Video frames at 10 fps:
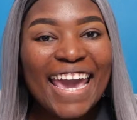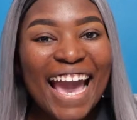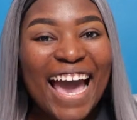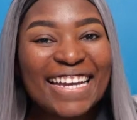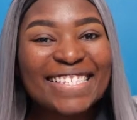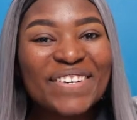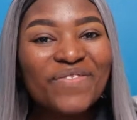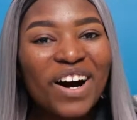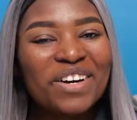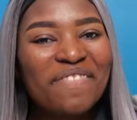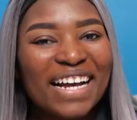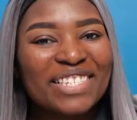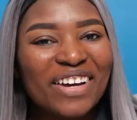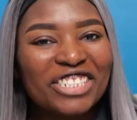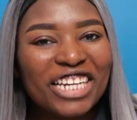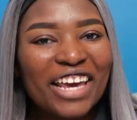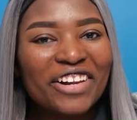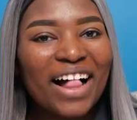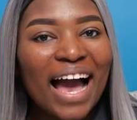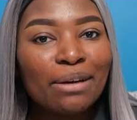guys, welcome back to my
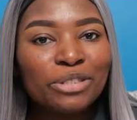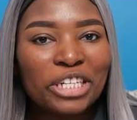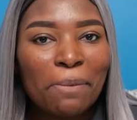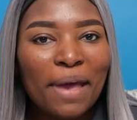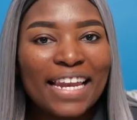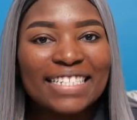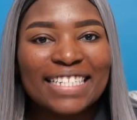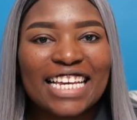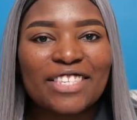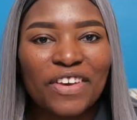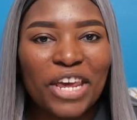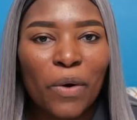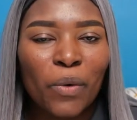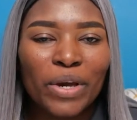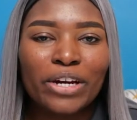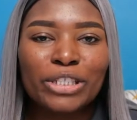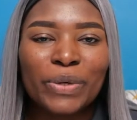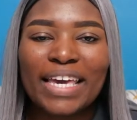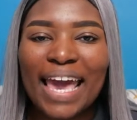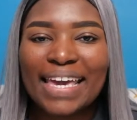channel. I'm Chip, and in today's video we are
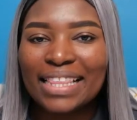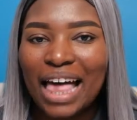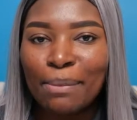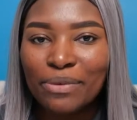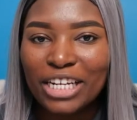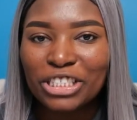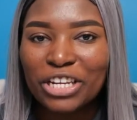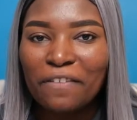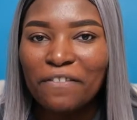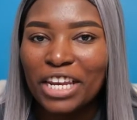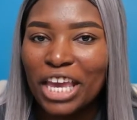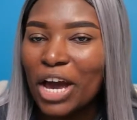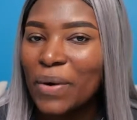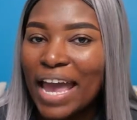doing a collaboration video,